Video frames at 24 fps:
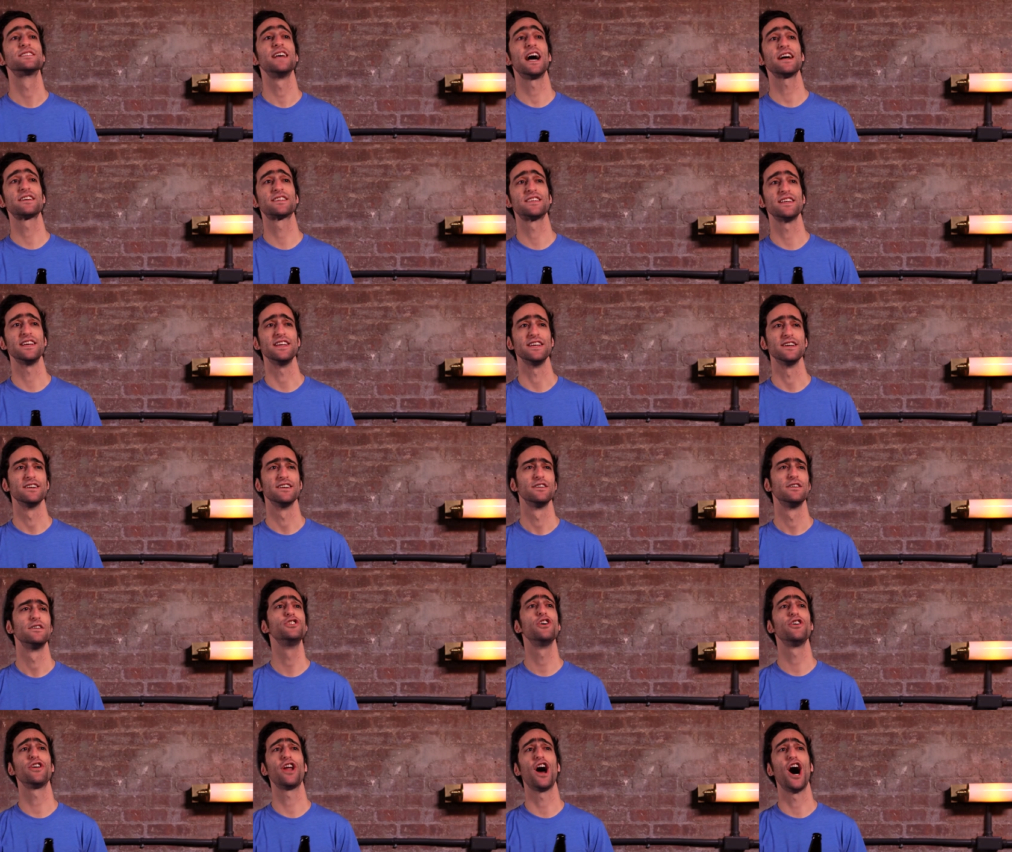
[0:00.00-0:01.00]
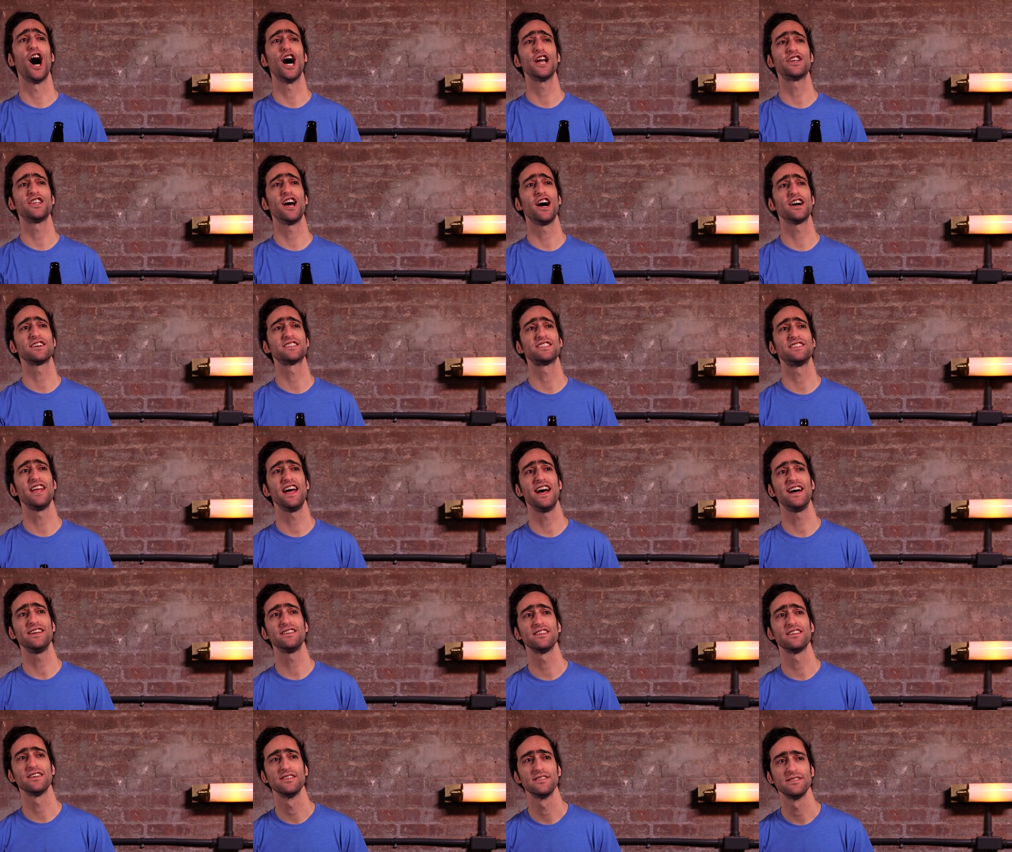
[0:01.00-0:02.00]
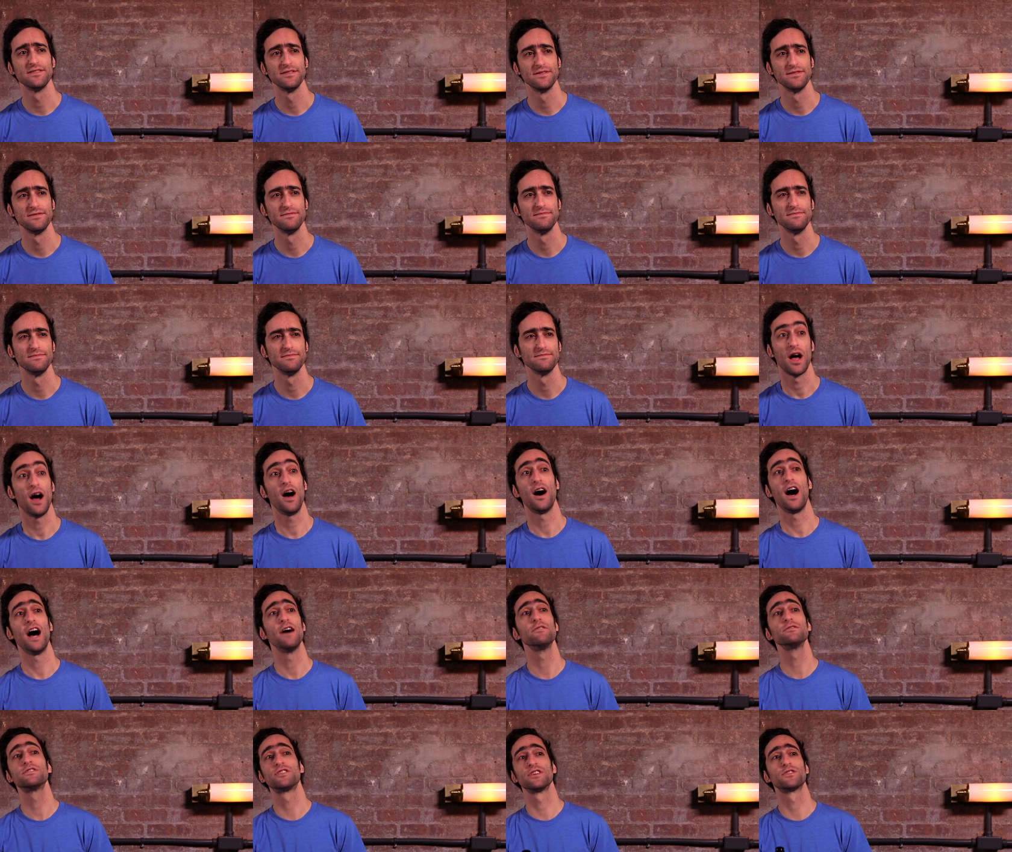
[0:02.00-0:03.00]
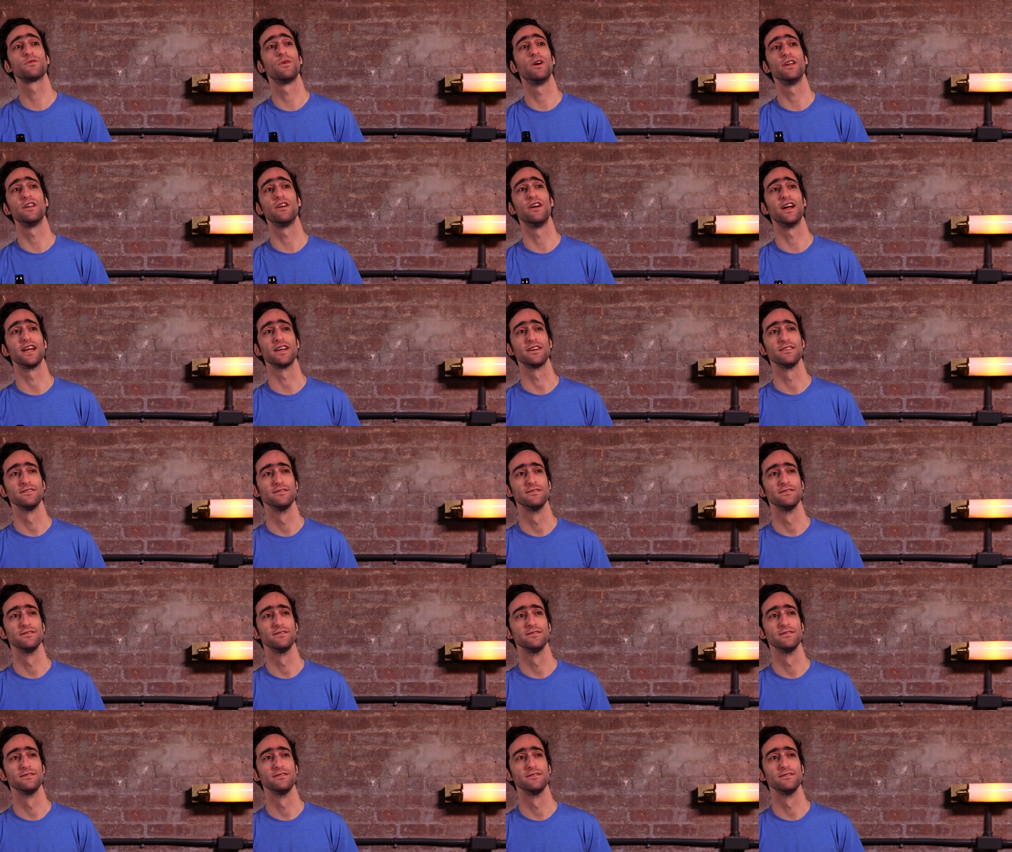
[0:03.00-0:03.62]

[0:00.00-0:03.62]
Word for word: sexy, do you own a hot dog stand? Ah, I was just wondering.